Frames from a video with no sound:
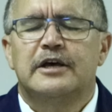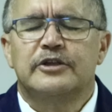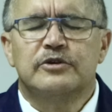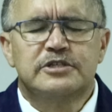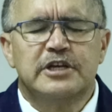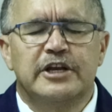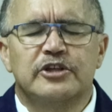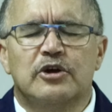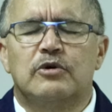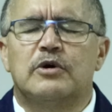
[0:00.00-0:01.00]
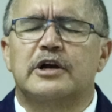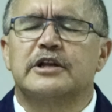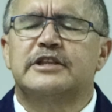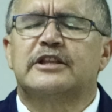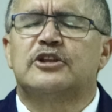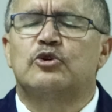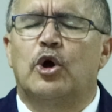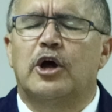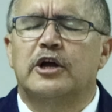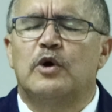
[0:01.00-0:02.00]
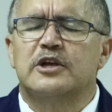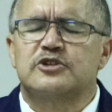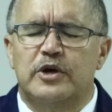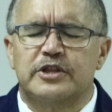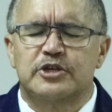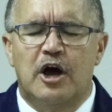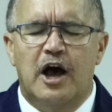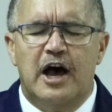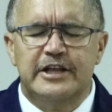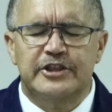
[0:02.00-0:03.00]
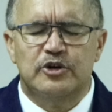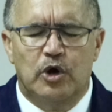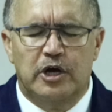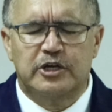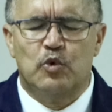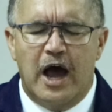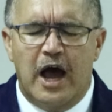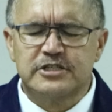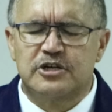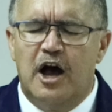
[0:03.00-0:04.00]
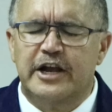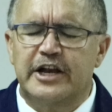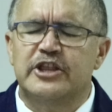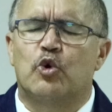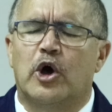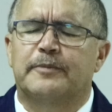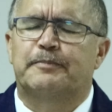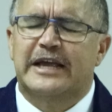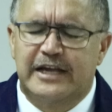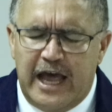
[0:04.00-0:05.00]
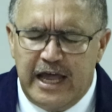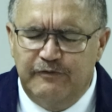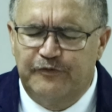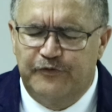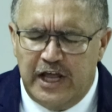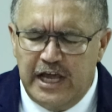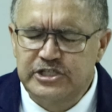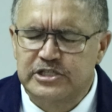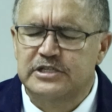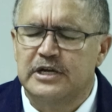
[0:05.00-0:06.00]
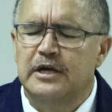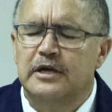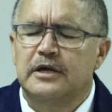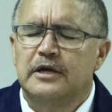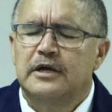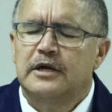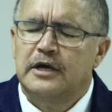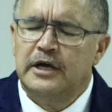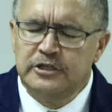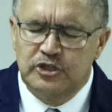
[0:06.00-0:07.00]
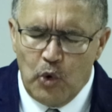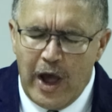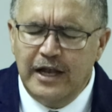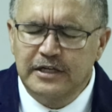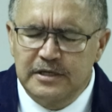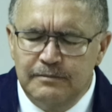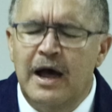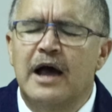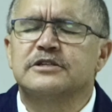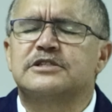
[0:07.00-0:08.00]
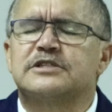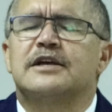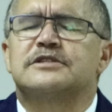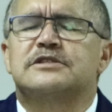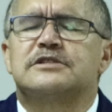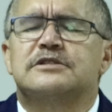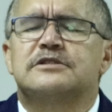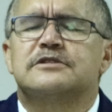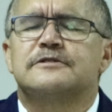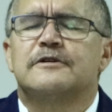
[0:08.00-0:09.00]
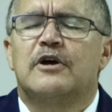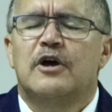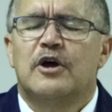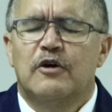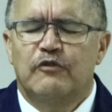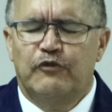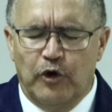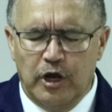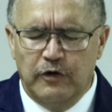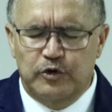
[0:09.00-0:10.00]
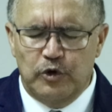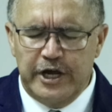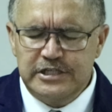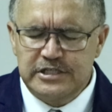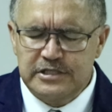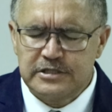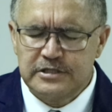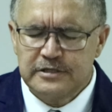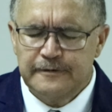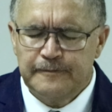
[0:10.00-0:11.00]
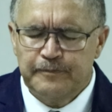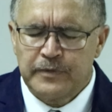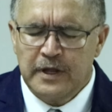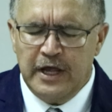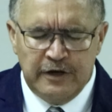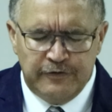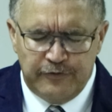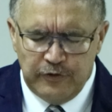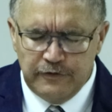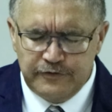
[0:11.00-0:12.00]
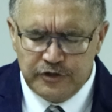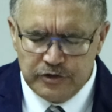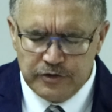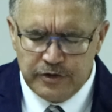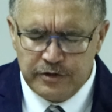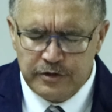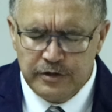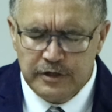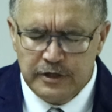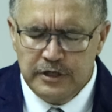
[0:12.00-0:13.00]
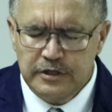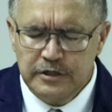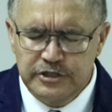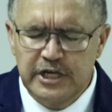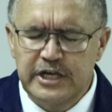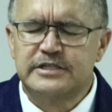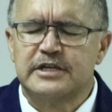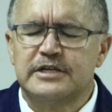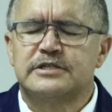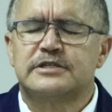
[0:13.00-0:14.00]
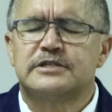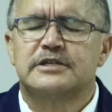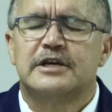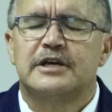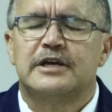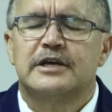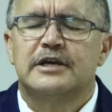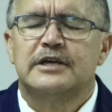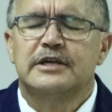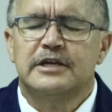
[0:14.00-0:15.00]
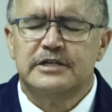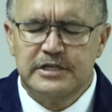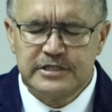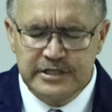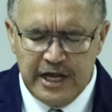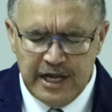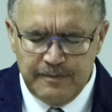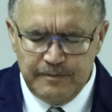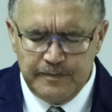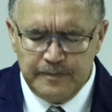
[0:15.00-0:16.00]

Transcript: You said in your word that the Word was with God, and the Word was God, and the Word became flesh and dwelt amongst us, full of grace and full of truth. Jesus is His name.